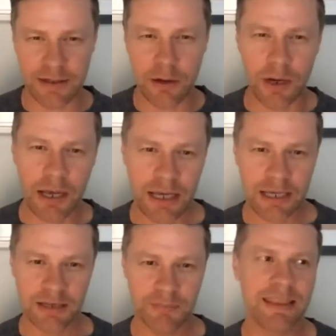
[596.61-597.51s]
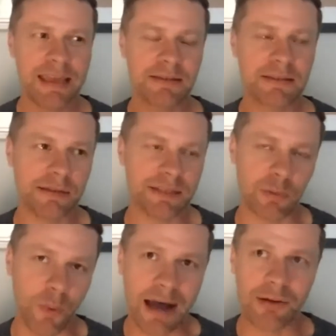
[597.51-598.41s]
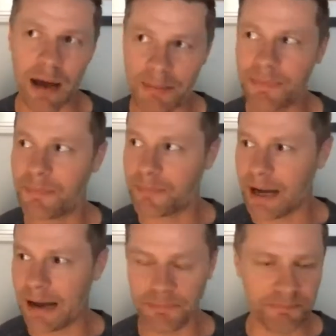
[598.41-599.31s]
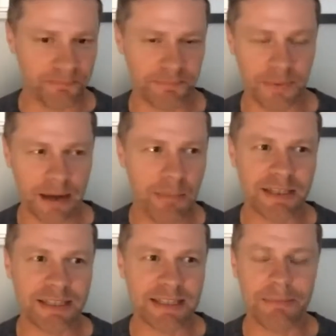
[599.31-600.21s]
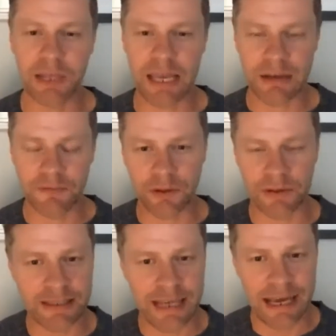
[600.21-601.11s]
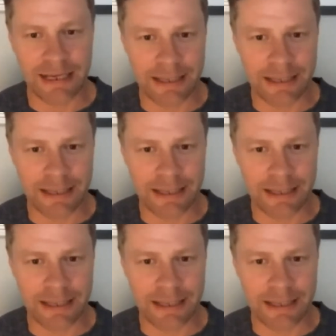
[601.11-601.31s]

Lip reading: So to me, that I was like, wow, I'm on the same playing field as these guys